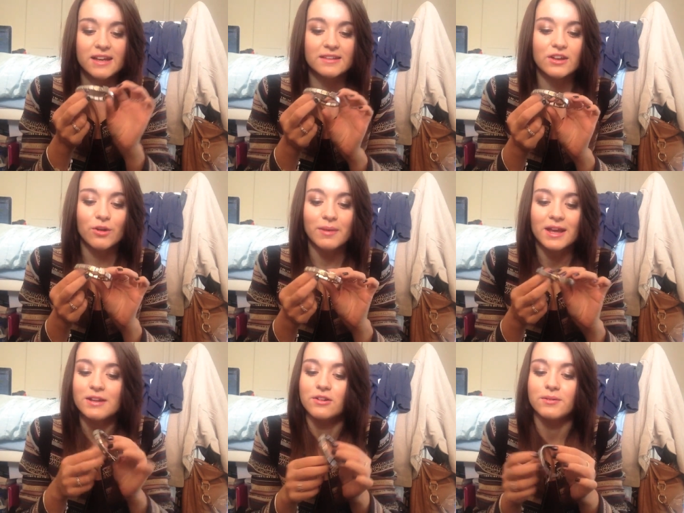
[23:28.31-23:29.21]
They got me
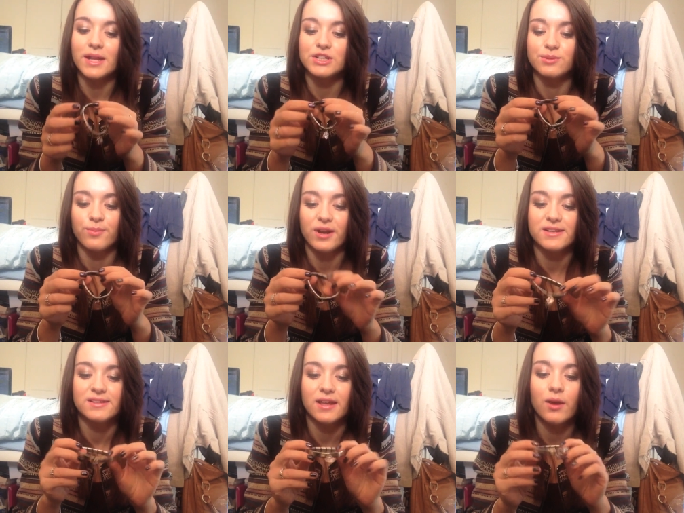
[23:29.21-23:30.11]
a nomination
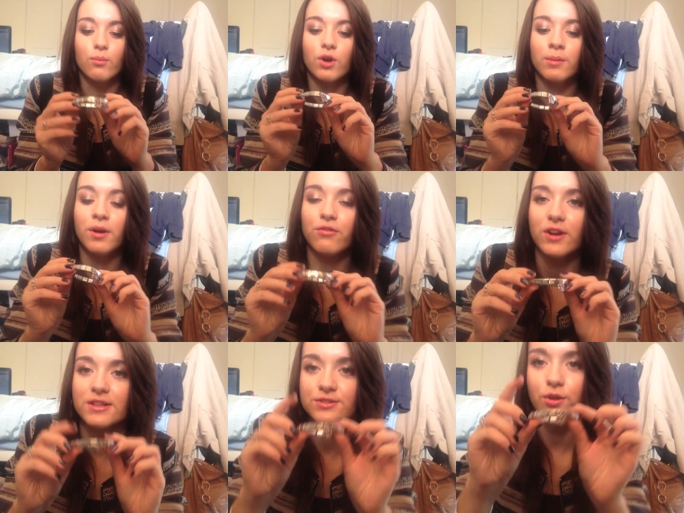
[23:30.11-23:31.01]
bracelet. One of my
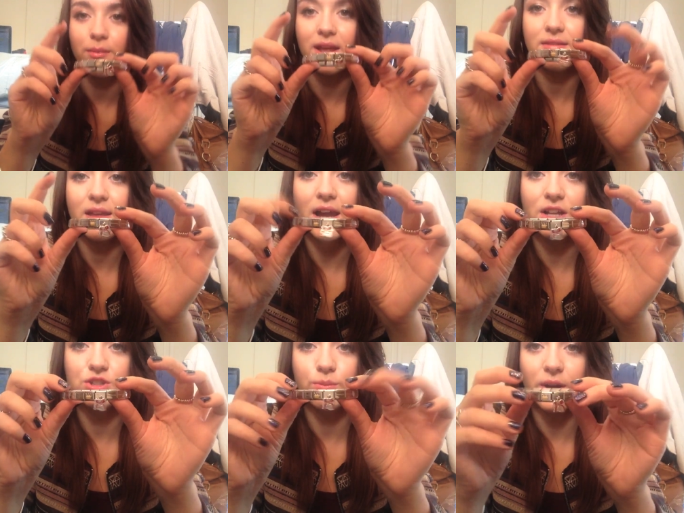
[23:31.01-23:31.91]
friends got me the
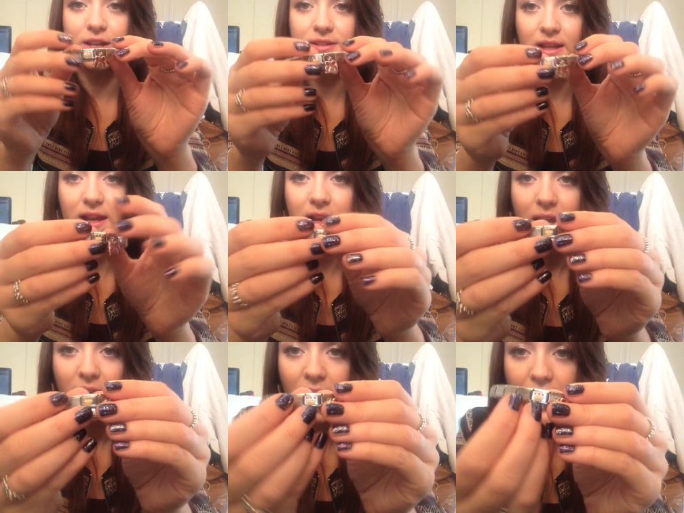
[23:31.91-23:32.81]
actual bracelet
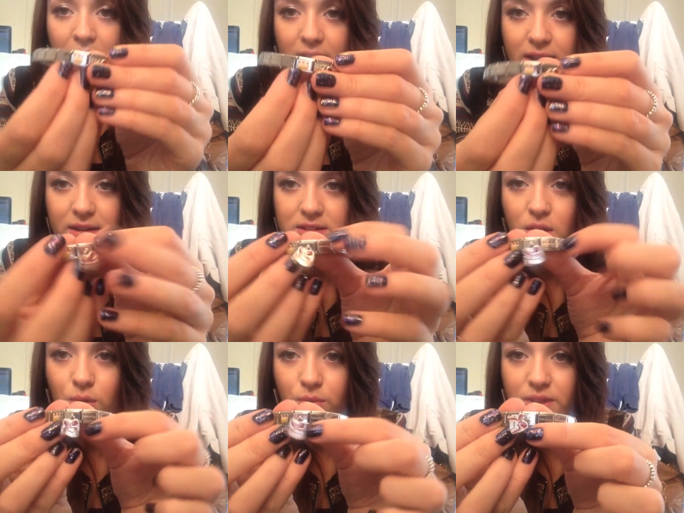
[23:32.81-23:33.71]
and
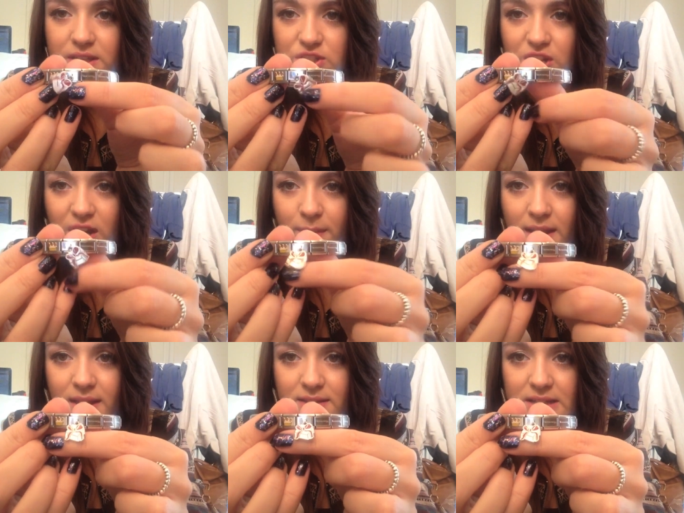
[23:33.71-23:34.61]
oh this charm
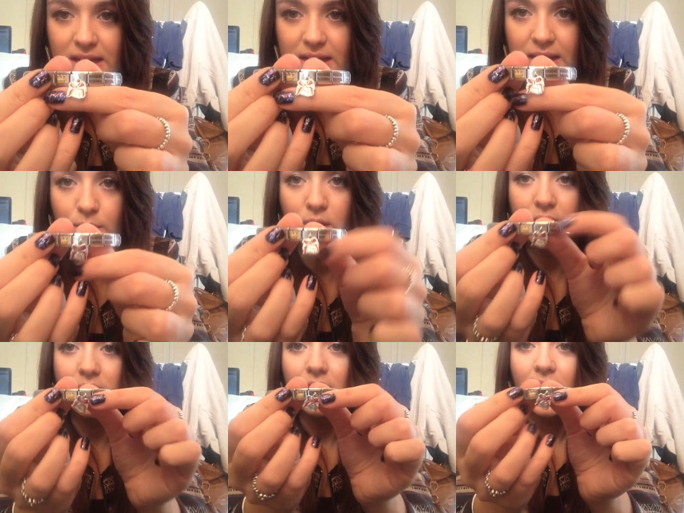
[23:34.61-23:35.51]
here the dangly one
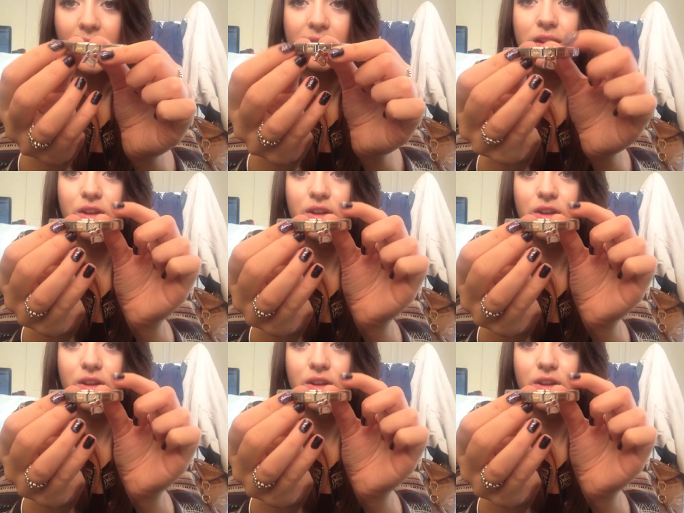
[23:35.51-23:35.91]
and then